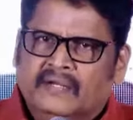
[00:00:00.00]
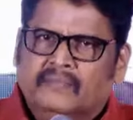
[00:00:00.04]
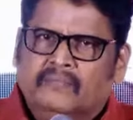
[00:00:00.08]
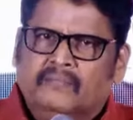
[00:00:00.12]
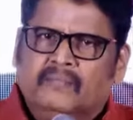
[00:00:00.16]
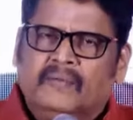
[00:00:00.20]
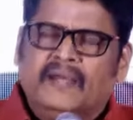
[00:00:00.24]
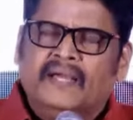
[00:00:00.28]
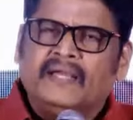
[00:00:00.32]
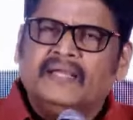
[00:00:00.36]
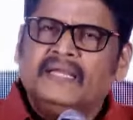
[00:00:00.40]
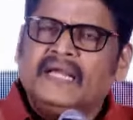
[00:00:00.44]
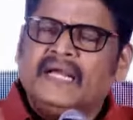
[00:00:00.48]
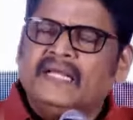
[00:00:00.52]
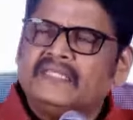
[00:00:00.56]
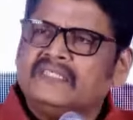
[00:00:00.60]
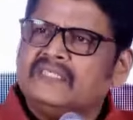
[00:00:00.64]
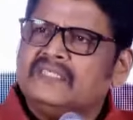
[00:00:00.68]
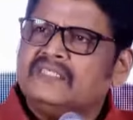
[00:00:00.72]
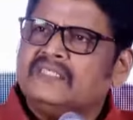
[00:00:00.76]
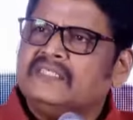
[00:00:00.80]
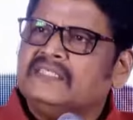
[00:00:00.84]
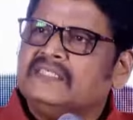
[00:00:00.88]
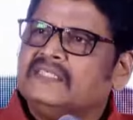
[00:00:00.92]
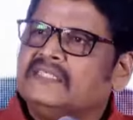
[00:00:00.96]
My
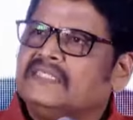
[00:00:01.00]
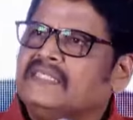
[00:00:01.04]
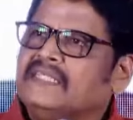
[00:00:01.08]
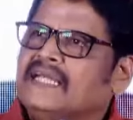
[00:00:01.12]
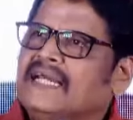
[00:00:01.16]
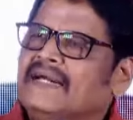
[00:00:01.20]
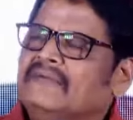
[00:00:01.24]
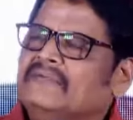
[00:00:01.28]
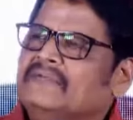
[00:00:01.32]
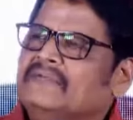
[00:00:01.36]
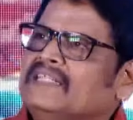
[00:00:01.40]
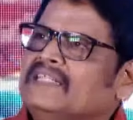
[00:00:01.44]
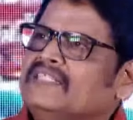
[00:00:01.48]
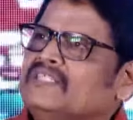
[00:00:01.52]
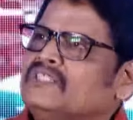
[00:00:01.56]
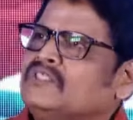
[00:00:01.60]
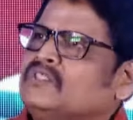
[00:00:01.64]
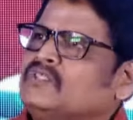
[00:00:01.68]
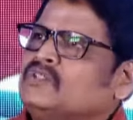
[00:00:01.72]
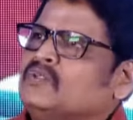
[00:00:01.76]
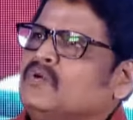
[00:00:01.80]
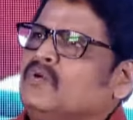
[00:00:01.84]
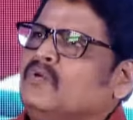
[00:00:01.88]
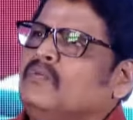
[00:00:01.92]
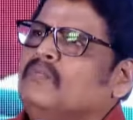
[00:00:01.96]
assistants, they have
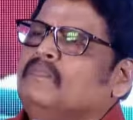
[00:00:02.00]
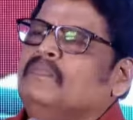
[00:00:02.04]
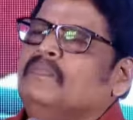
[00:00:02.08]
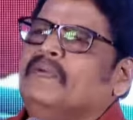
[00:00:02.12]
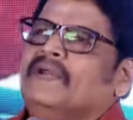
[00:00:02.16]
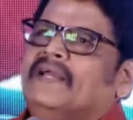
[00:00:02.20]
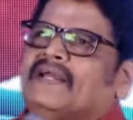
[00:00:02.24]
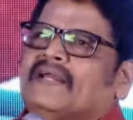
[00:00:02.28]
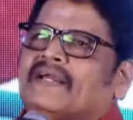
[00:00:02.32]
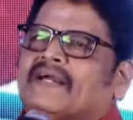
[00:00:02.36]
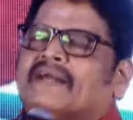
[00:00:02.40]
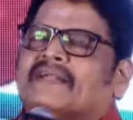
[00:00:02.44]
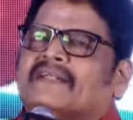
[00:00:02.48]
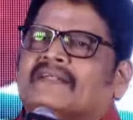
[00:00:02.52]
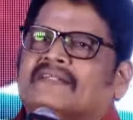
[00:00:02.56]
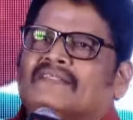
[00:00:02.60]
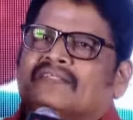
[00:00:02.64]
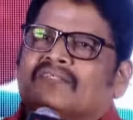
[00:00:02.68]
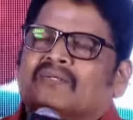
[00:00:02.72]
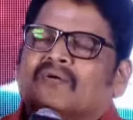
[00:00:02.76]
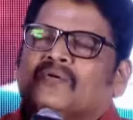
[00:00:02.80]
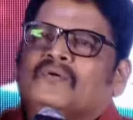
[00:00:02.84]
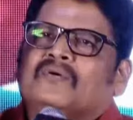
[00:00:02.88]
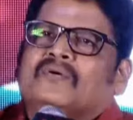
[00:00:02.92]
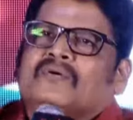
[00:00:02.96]
so big and
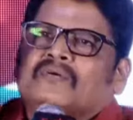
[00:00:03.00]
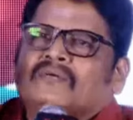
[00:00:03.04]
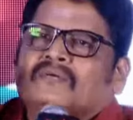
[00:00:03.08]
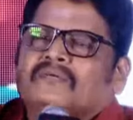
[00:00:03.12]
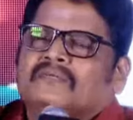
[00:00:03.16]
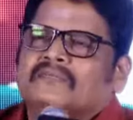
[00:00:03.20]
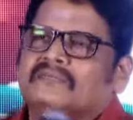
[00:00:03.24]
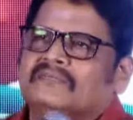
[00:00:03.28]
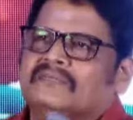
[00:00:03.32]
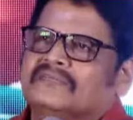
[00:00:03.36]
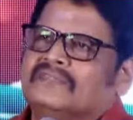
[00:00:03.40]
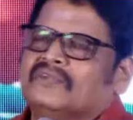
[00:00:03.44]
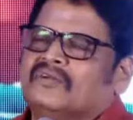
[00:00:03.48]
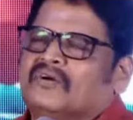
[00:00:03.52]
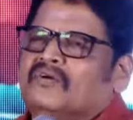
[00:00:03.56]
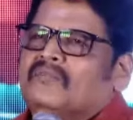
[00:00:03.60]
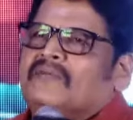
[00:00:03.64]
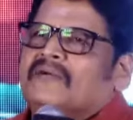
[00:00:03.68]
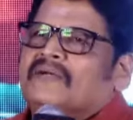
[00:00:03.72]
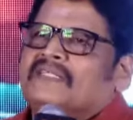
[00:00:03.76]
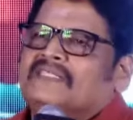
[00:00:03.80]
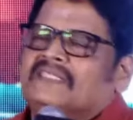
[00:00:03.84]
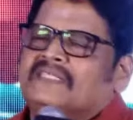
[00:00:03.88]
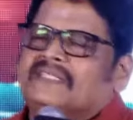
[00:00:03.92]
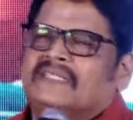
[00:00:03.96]
so
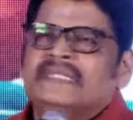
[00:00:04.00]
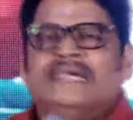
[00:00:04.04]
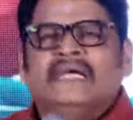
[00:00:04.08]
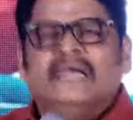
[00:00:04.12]
much.